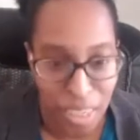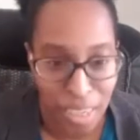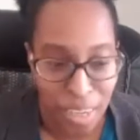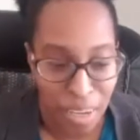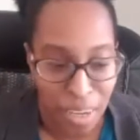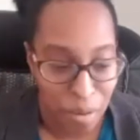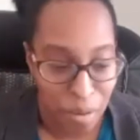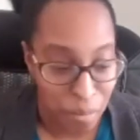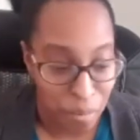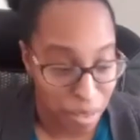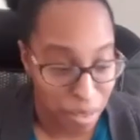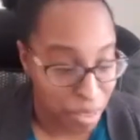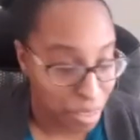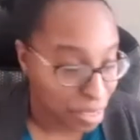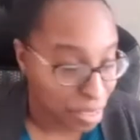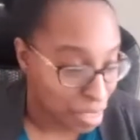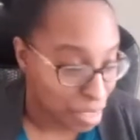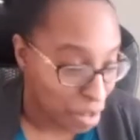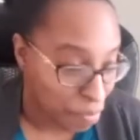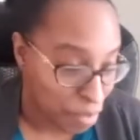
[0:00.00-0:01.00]
But you can
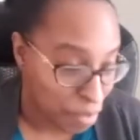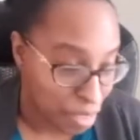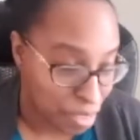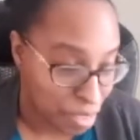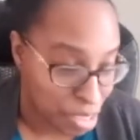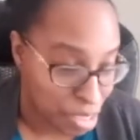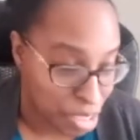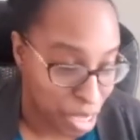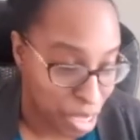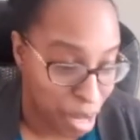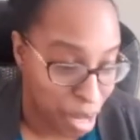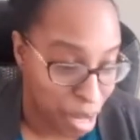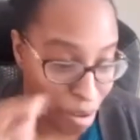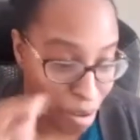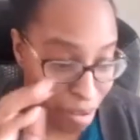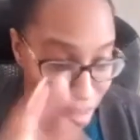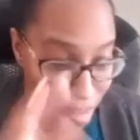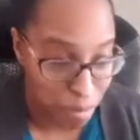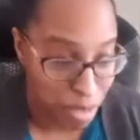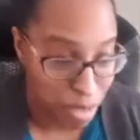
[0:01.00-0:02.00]
definitely share
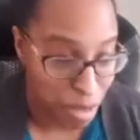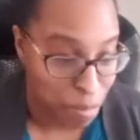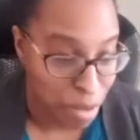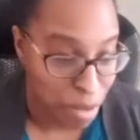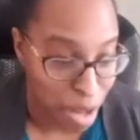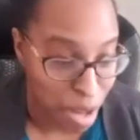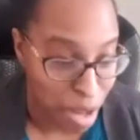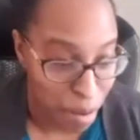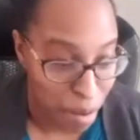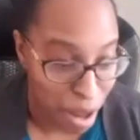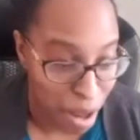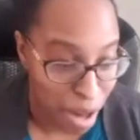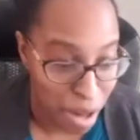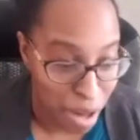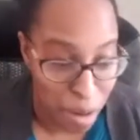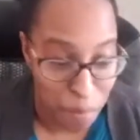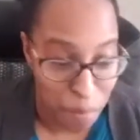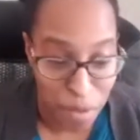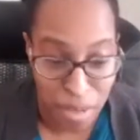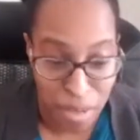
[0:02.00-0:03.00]
some tips. I
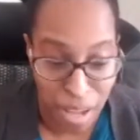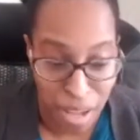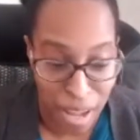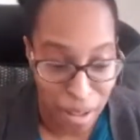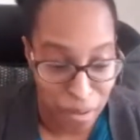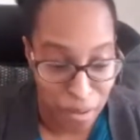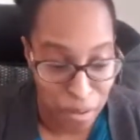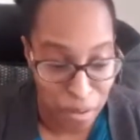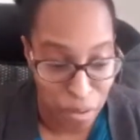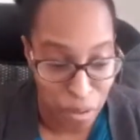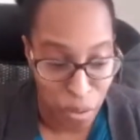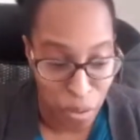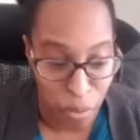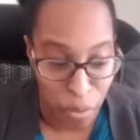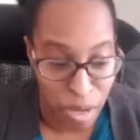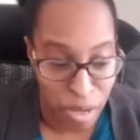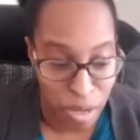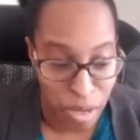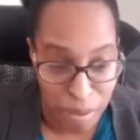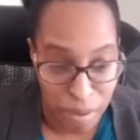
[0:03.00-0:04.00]
am the new
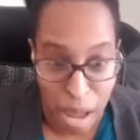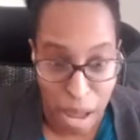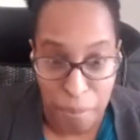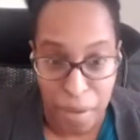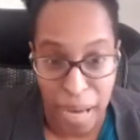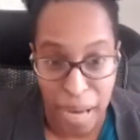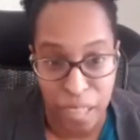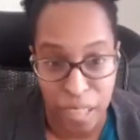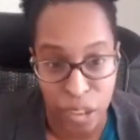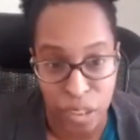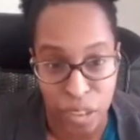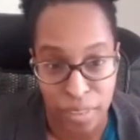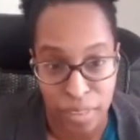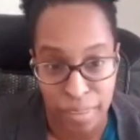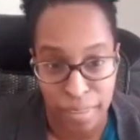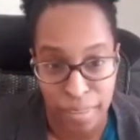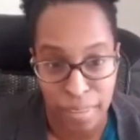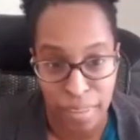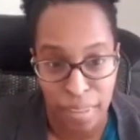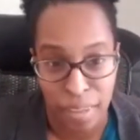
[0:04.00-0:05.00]
queen of
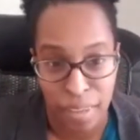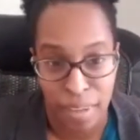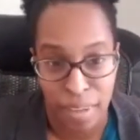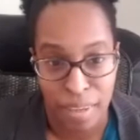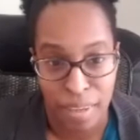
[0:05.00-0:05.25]
napcations. So